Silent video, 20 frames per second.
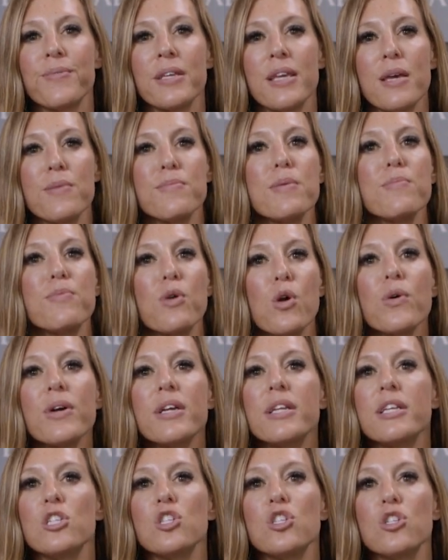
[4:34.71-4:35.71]
can be
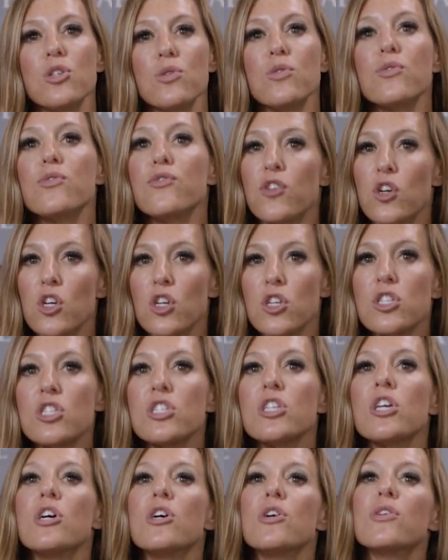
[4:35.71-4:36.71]
broken into,
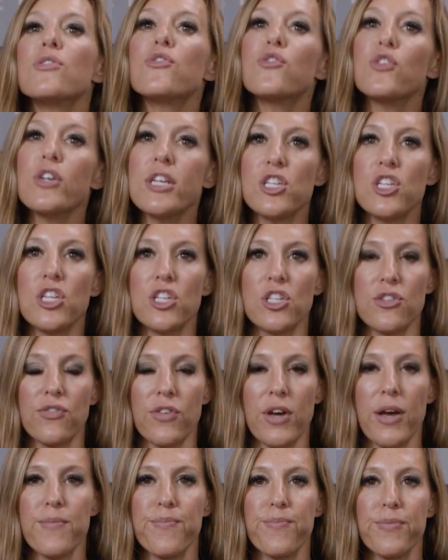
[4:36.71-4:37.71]
first, free
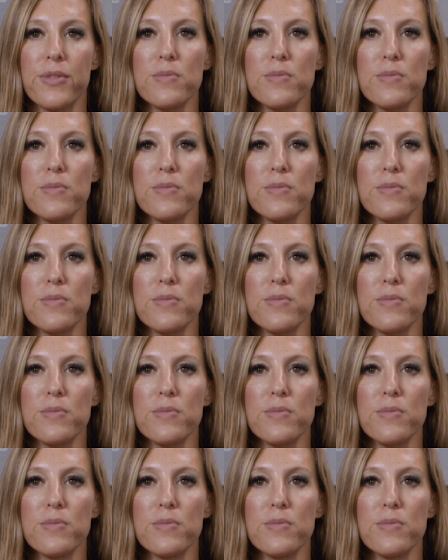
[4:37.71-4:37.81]
gingiva,